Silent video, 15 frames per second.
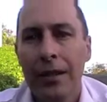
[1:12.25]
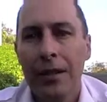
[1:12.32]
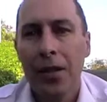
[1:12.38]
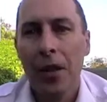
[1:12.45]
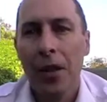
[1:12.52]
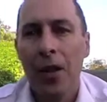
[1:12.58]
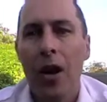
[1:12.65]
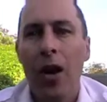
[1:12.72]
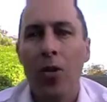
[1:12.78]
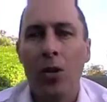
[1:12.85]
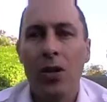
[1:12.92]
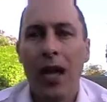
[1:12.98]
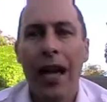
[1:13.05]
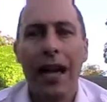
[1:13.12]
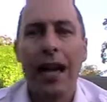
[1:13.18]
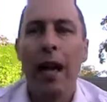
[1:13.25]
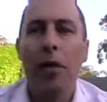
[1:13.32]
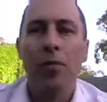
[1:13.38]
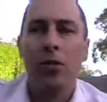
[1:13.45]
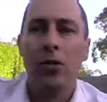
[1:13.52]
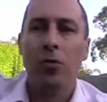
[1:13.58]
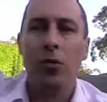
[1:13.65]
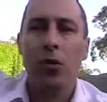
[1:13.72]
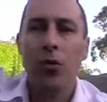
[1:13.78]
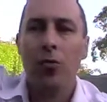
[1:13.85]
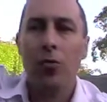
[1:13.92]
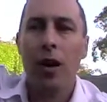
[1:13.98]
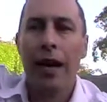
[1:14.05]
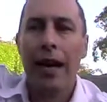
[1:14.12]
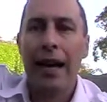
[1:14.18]
so that I was unable to
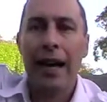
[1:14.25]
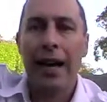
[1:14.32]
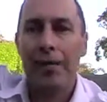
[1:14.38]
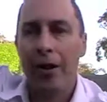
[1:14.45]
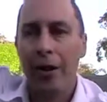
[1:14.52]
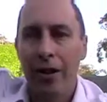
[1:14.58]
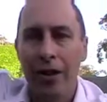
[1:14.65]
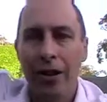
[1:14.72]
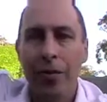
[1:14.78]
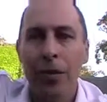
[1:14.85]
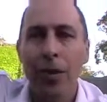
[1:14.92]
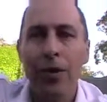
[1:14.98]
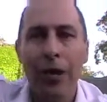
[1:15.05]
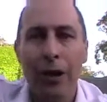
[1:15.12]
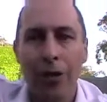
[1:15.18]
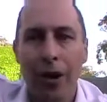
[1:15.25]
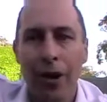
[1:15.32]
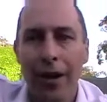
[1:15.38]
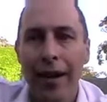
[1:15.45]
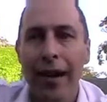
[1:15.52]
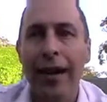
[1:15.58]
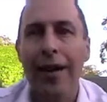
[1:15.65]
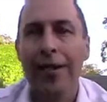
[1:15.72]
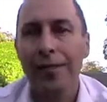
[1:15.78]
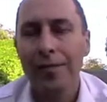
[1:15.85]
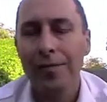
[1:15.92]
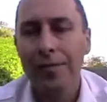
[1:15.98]
move my arm like I'm moving it right now.